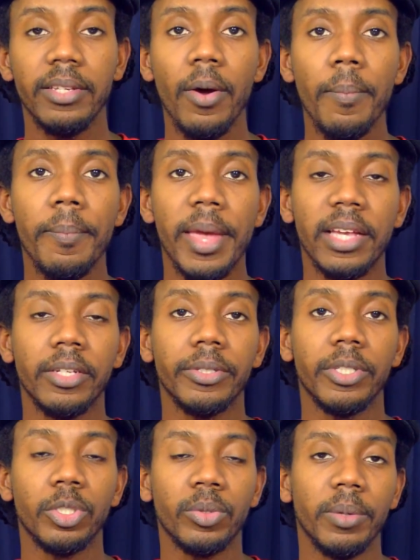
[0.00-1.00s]
don't make your
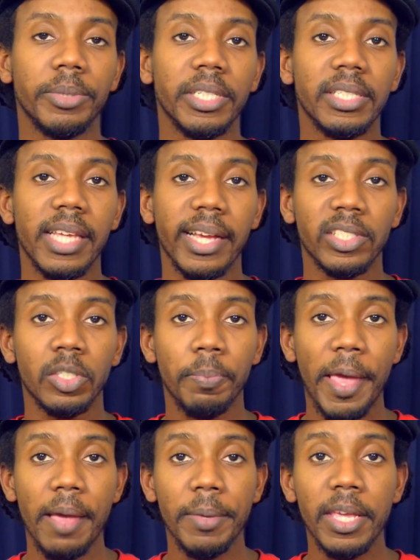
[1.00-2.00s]
description text
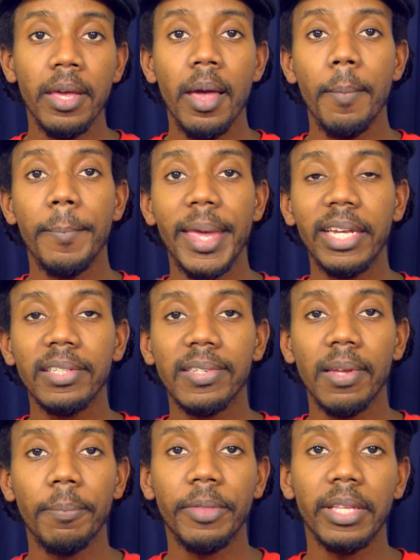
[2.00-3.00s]
spammy. Make it
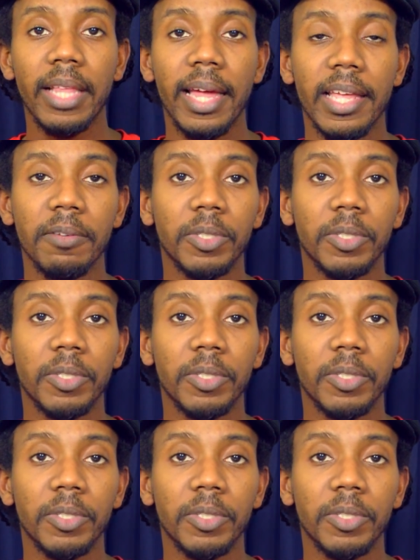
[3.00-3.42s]
something that if